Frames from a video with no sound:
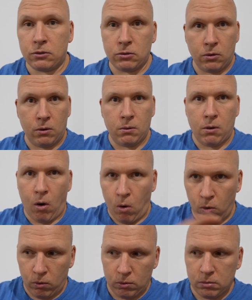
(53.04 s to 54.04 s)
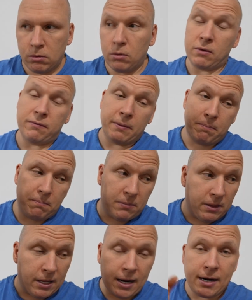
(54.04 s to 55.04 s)
to all or the
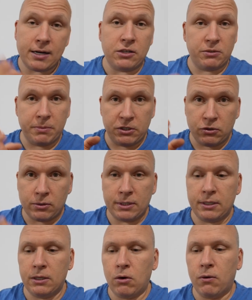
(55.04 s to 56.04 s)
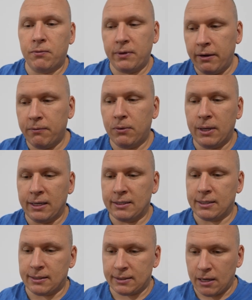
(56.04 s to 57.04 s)
large majority of
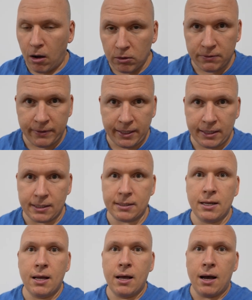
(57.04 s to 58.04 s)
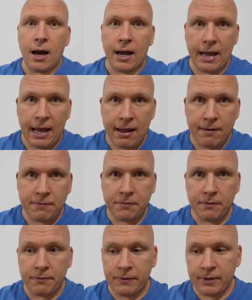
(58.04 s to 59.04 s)
influencers out there, I have
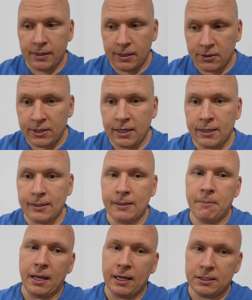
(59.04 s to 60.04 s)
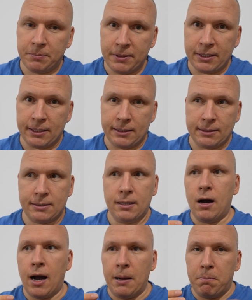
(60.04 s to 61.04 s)
the real experience.
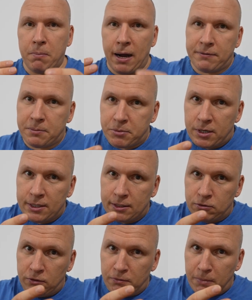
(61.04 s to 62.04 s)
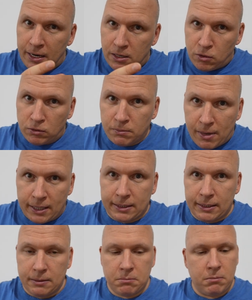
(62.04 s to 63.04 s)
I buy the products with my own
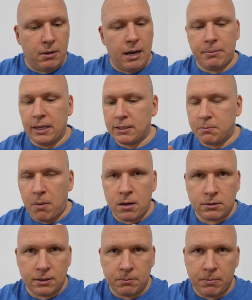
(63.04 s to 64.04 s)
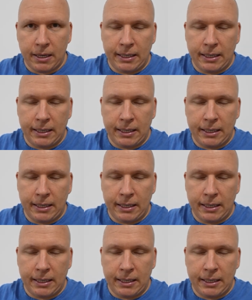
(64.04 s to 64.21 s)
money. I'm not sponsored by